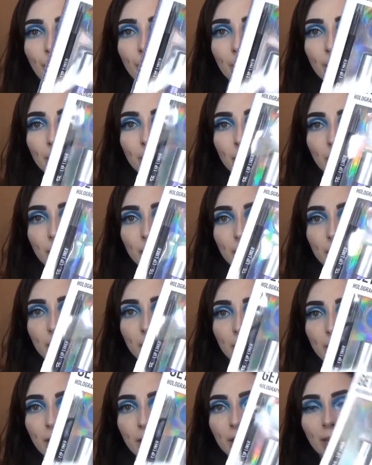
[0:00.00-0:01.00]
excited
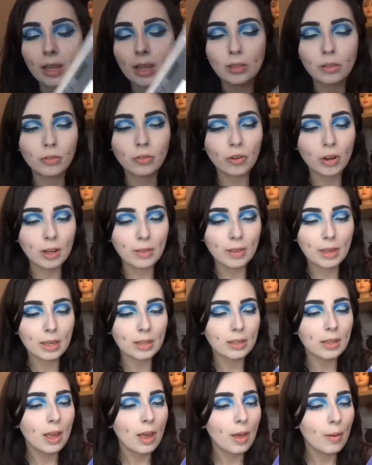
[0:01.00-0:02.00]
to try these,